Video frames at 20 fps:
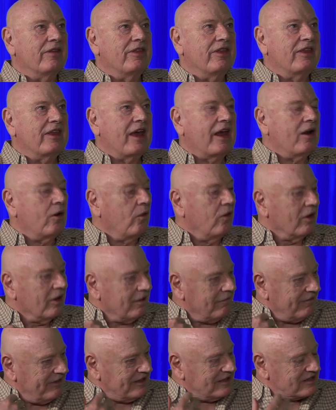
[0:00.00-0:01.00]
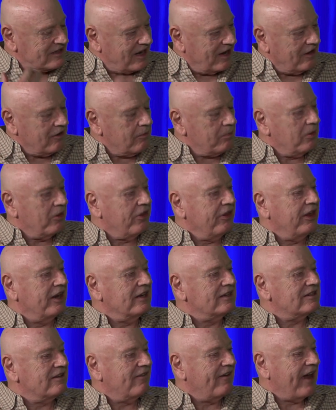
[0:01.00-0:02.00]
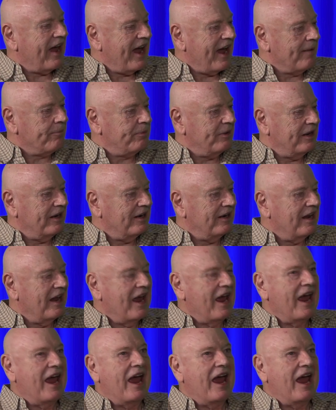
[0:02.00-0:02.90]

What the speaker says: that all of these terrible things have happened,